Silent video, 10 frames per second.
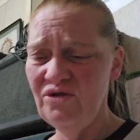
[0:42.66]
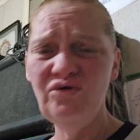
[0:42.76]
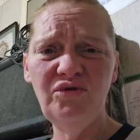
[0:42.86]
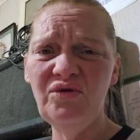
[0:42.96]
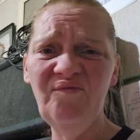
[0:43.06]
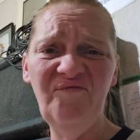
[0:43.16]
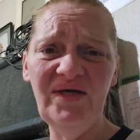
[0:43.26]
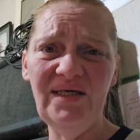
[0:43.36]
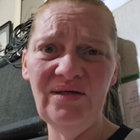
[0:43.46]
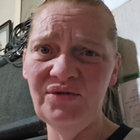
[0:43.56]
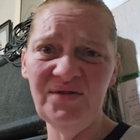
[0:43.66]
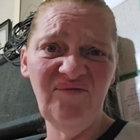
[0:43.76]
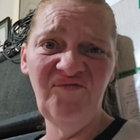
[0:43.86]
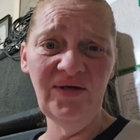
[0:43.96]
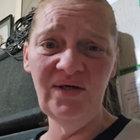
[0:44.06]
YouTube videos
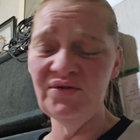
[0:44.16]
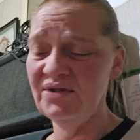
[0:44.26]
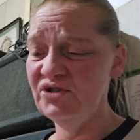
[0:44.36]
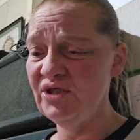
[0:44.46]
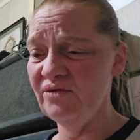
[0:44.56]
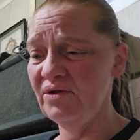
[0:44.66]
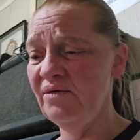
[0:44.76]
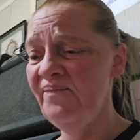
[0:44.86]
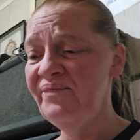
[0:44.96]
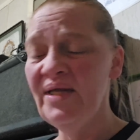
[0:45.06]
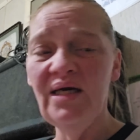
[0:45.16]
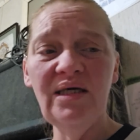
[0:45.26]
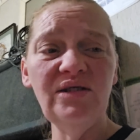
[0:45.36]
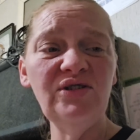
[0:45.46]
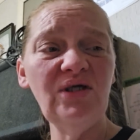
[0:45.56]
and videos in general.
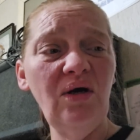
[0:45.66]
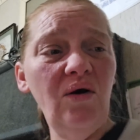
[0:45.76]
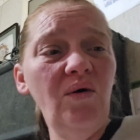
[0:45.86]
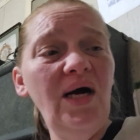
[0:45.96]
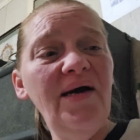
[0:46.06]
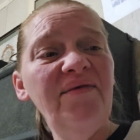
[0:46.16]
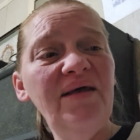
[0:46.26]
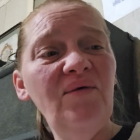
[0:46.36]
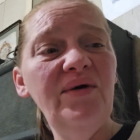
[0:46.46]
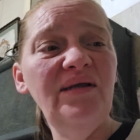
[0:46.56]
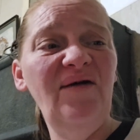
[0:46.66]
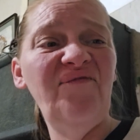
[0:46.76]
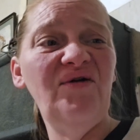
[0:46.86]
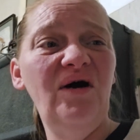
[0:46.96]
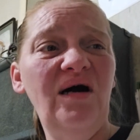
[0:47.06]
So I think we
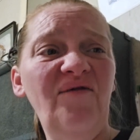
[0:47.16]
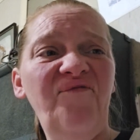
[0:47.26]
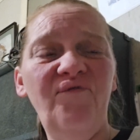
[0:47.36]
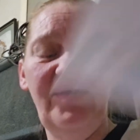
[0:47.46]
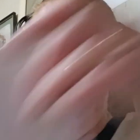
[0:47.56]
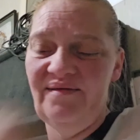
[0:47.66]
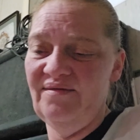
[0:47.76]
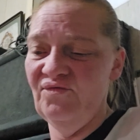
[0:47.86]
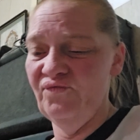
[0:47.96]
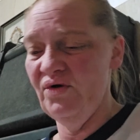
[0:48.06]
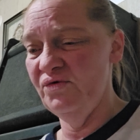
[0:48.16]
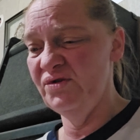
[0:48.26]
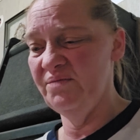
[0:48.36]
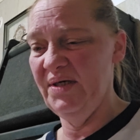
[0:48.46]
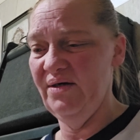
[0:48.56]
left off with
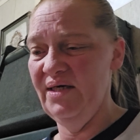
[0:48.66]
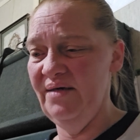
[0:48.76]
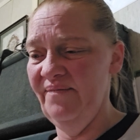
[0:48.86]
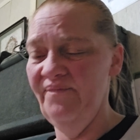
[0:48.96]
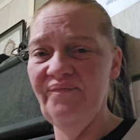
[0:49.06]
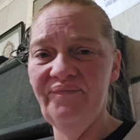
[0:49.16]
rosemary,